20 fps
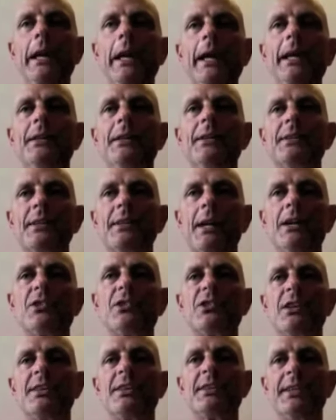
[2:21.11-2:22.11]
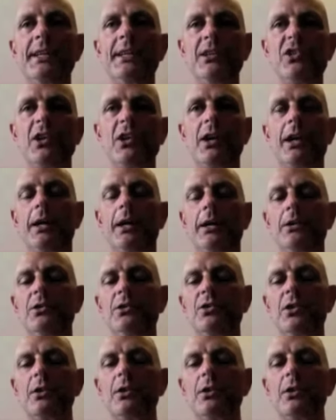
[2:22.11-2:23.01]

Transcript: it's such a sea change